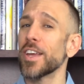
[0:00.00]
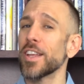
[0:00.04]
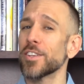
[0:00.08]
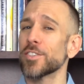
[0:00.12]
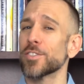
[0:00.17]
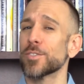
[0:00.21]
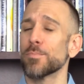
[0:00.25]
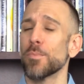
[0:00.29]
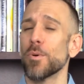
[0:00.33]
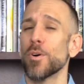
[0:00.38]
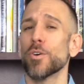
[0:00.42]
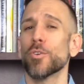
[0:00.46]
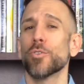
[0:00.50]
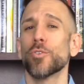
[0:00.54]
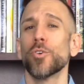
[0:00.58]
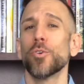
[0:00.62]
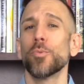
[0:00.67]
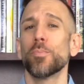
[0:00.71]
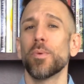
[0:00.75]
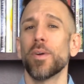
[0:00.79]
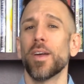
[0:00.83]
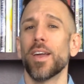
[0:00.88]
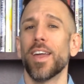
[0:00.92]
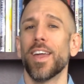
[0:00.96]
small
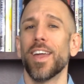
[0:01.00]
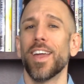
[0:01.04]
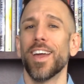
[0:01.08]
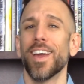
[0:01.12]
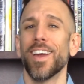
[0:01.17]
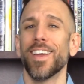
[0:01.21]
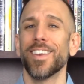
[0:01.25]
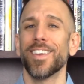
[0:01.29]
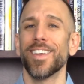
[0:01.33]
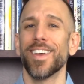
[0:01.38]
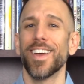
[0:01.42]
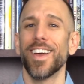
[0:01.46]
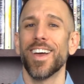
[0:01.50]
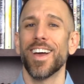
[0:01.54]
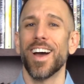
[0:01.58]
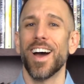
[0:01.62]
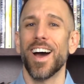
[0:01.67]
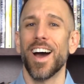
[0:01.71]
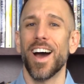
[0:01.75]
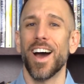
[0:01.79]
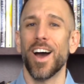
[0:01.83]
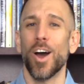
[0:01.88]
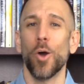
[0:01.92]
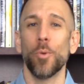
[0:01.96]
group, and
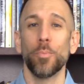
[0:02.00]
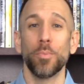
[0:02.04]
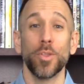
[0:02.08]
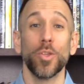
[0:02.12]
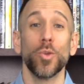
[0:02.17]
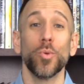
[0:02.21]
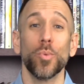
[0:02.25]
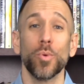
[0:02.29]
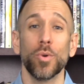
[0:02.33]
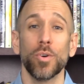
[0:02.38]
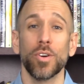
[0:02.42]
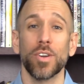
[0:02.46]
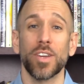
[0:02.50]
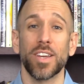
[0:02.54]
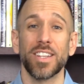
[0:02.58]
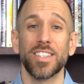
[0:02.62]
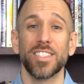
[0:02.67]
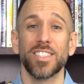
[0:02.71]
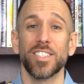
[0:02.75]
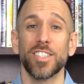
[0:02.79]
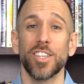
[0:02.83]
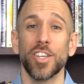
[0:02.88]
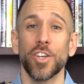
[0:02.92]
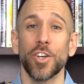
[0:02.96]
I hope that you will
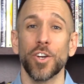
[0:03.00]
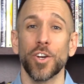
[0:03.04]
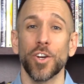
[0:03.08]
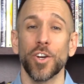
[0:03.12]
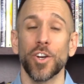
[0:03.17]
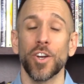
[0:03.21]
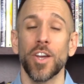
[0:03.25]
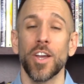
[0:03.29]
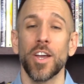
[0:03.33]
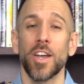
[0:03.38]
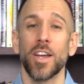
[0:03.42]
consider